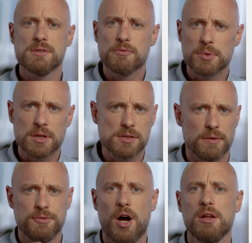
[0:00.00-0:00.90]
of millions
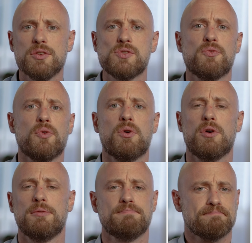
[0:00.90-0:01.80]
of dollars
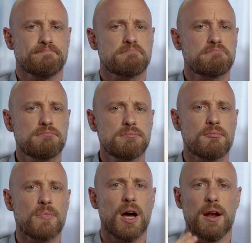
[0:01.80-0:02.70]
for,
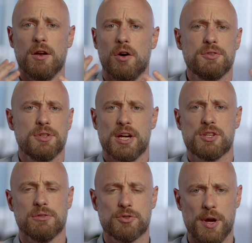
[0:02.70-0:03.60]

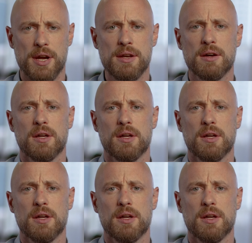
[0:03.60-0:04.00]
international trade